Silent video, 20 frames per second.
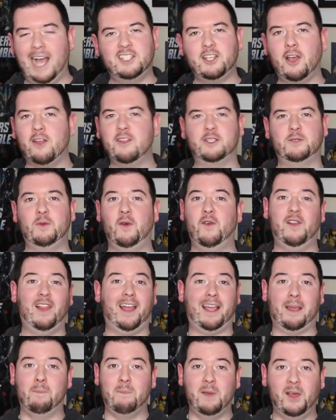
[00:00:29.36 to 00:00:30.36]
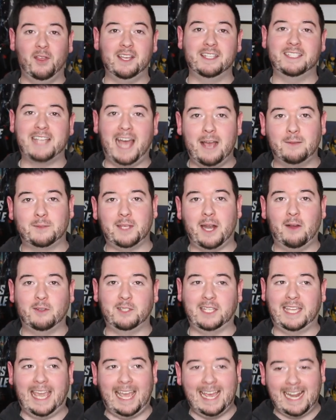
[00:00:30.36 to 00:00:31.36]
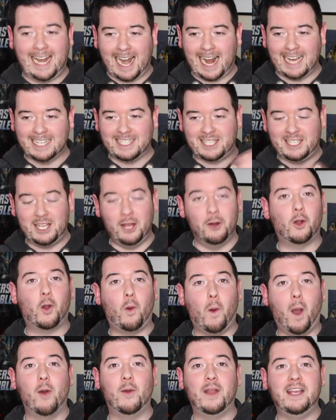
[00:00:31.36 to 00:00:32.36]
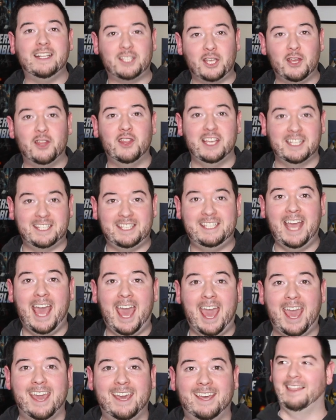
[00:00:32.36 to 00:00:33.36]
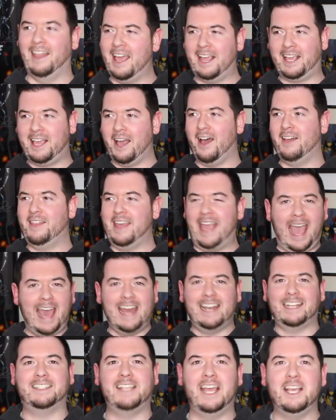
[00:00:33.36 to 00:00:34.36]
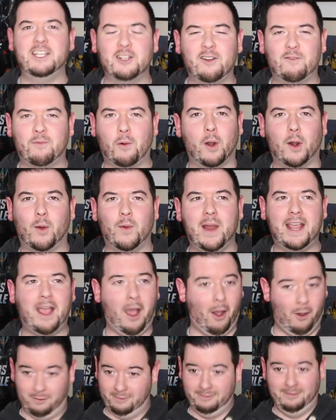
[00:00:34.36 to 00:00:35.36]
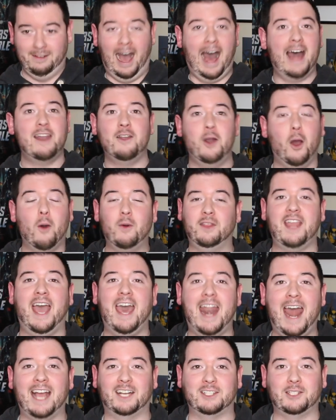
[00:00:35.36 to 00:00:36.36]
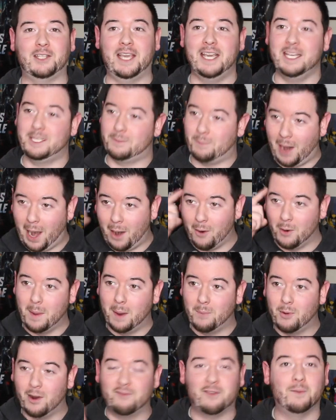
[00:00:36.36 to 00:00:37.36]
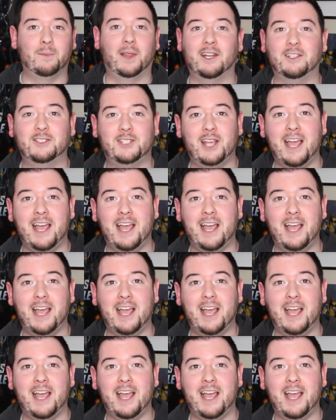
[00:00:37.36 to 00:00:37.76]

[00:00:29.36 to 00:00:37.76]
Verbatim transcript: I saw this movie like a million times when I was a kid and I still quote it to this day. Like uh, the annexation of Puerto Rico. I don't know what that actually is, but I remember it from Little